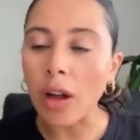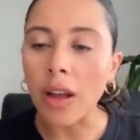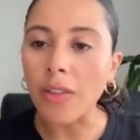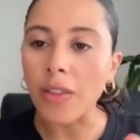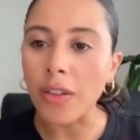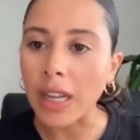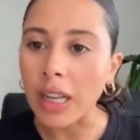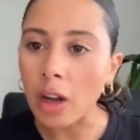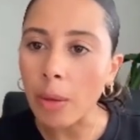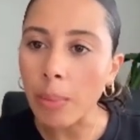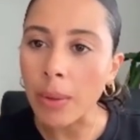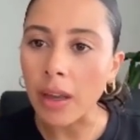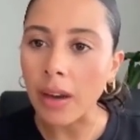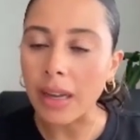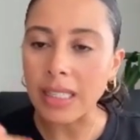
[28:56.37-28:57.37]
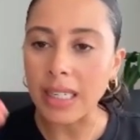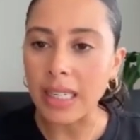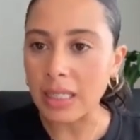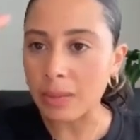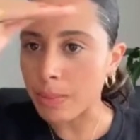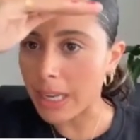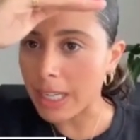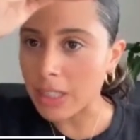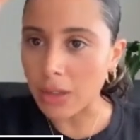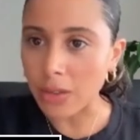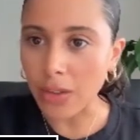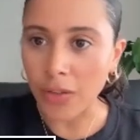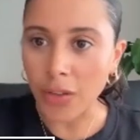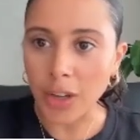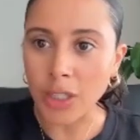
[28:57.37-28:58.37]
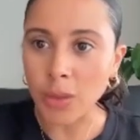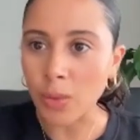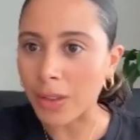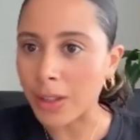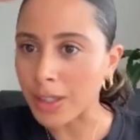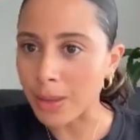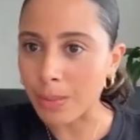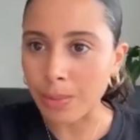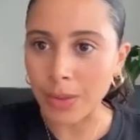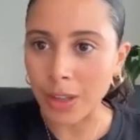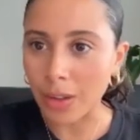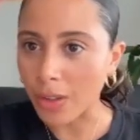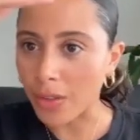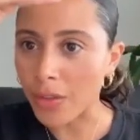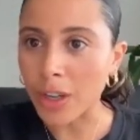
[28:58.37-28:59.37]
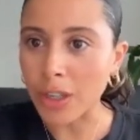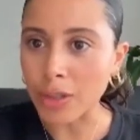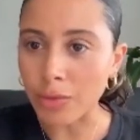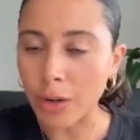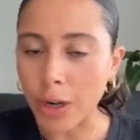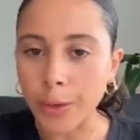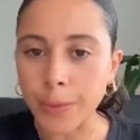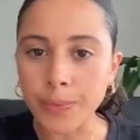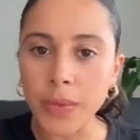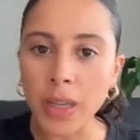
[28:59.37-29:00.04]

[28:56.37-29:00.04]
funny copy ideas based on the first one that's the first row.